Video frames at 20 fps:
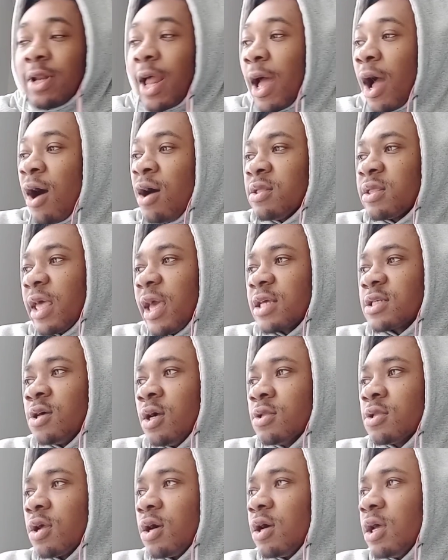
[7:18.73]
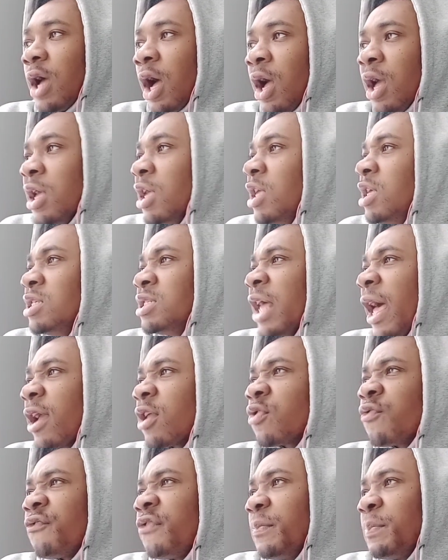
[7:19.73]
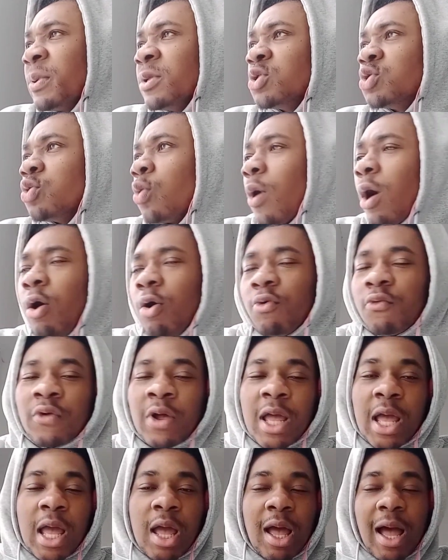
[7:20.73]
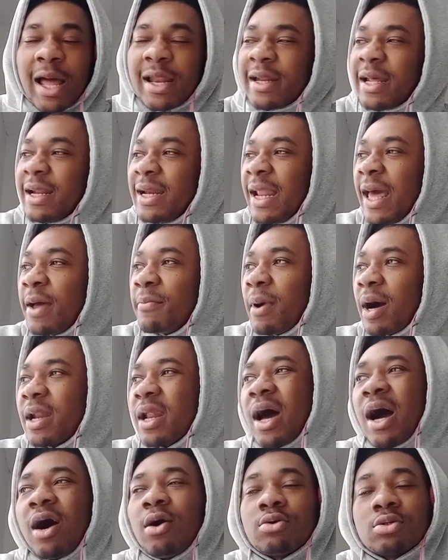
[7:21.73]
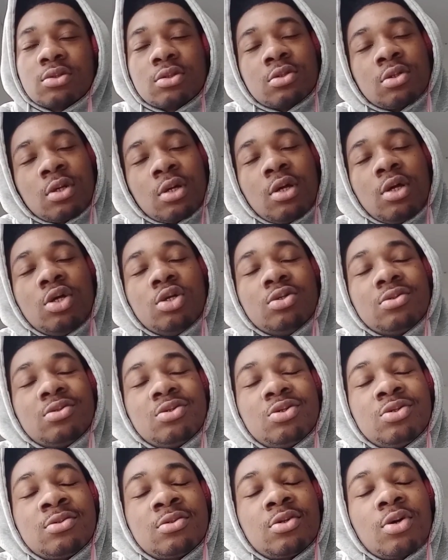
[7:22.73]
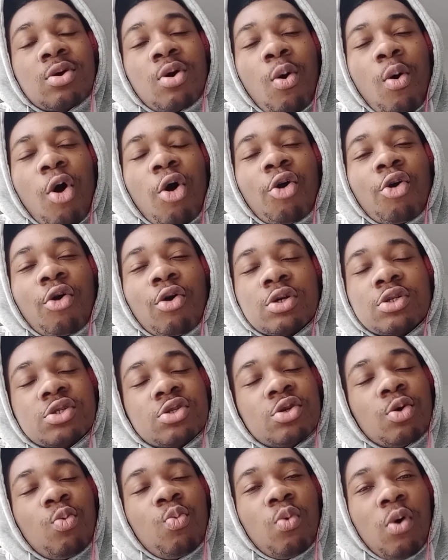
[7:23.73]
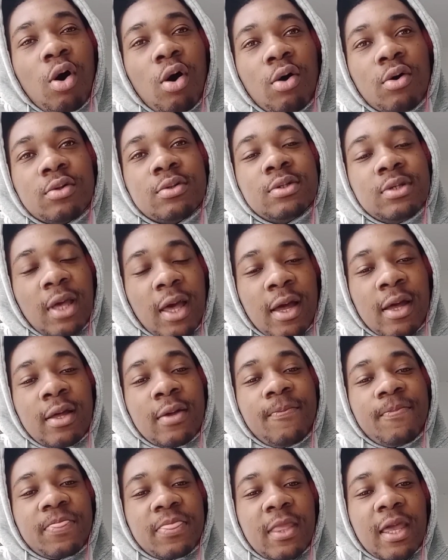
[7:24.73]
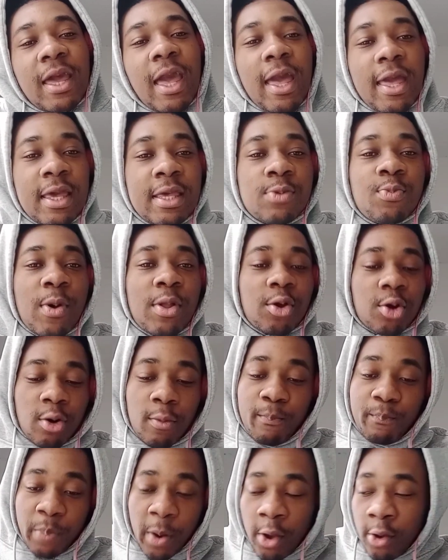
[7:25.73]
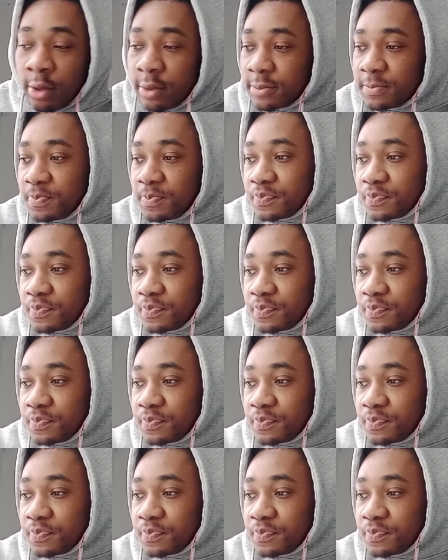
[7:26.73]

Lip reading: Like Hunter x Hunter, he's like tipping 12, and they let him out of the house to go across the world, yeah? He went on a boat.